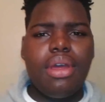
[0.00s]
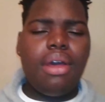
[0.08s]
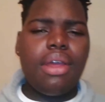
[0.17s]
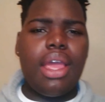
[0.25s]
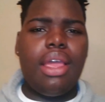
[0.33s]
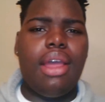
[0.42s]

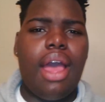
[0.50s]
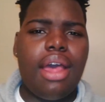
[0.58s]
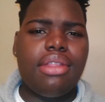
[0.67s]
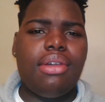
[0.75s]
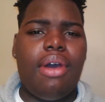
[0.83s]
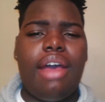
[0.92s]
Okay, you
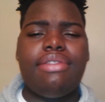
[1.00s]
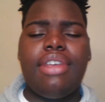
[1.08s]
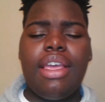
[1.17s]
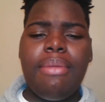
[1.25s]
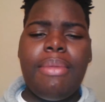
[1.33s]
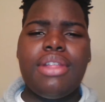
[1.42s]
guys, so I've
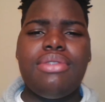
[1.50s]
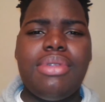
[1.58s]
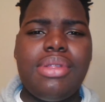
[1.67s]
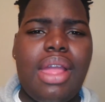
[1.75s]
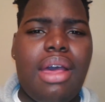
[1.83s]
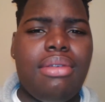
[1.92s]
taken my
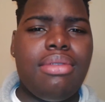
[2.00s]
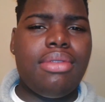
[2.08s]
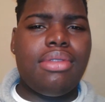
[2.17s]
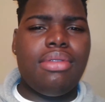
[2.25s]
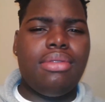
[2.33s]
twist out